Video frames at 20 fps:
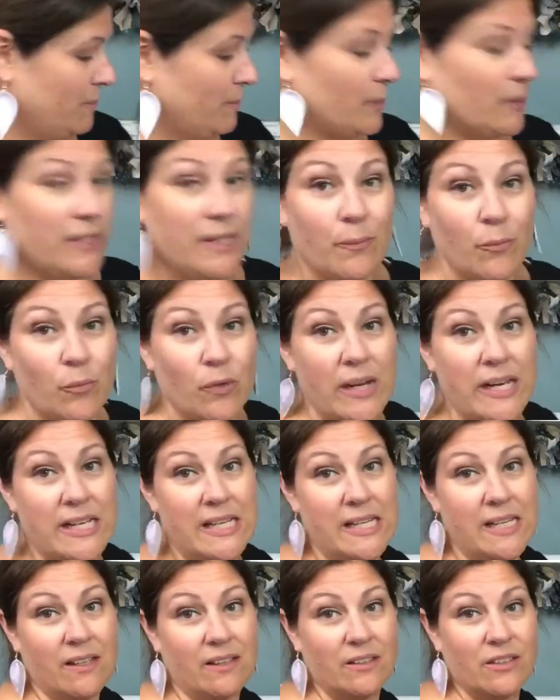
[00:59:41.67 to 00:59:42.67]
put him right
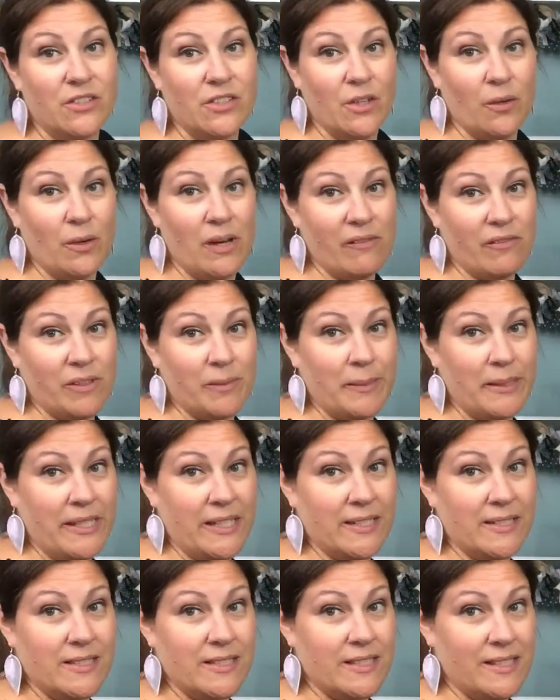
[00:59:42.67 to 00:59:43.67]
here so everybody
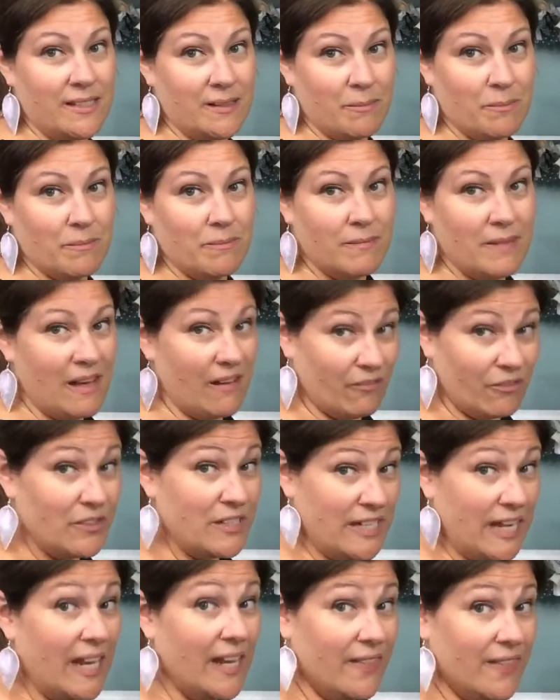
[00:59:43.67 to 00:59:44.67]
can see him every
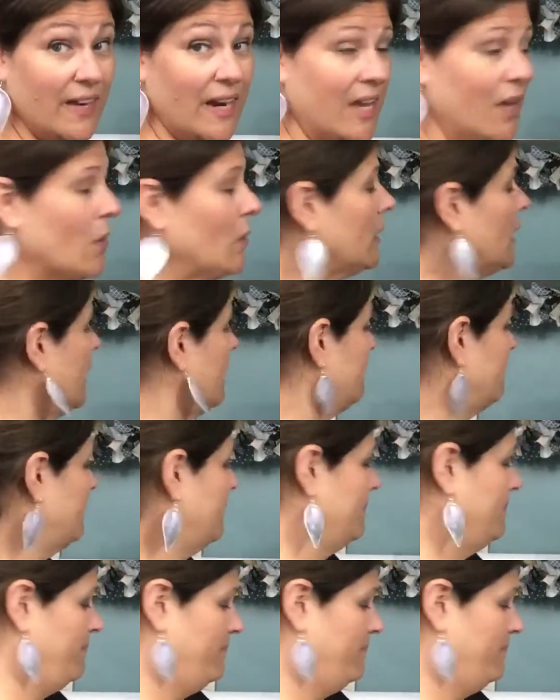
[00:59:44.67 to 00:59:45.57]
day that I go live.